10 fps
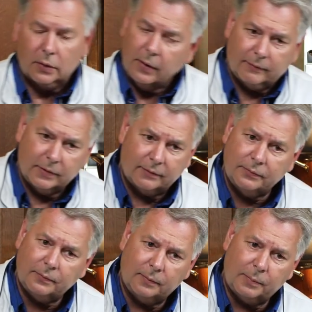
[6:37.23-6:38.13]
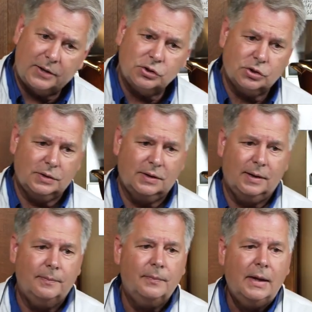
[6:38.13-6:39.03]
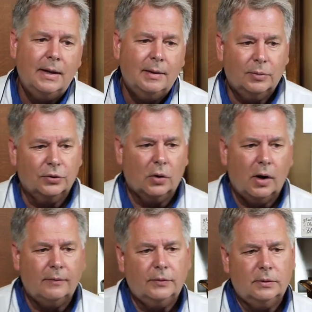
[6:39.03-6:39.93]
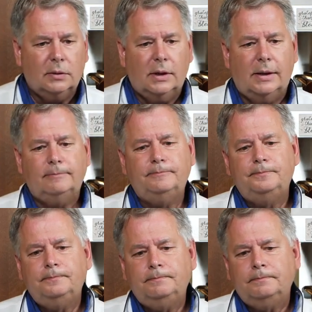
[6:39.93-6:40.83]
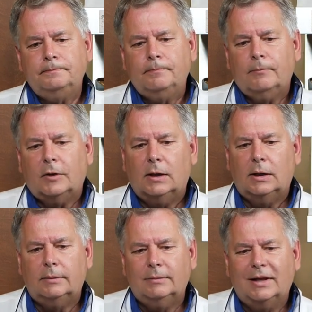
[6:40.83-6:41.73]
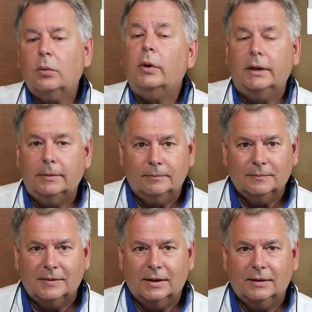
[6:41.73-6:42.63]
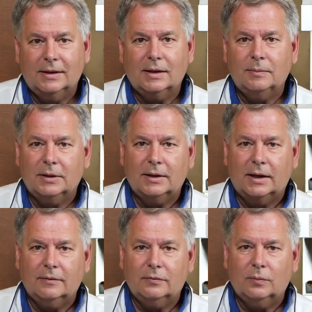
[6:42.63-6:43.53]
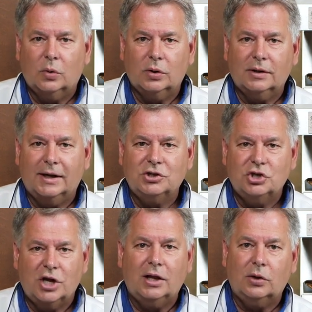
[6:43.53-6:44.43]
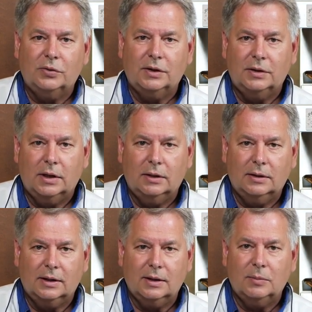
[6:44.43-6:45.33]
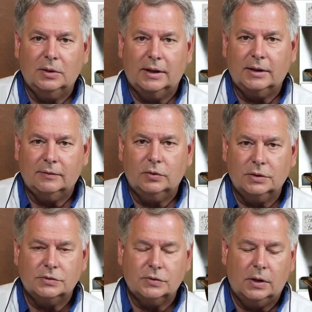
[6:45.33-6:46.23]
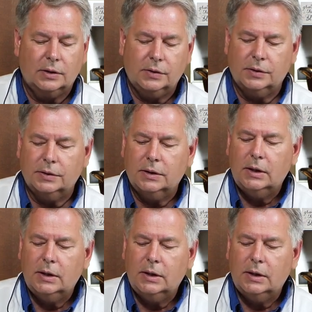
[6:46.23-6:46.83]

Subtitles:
they don't have enough punch to them, but they're awful liquidy. They can be kind of more like jello than they can be like a really strong curd.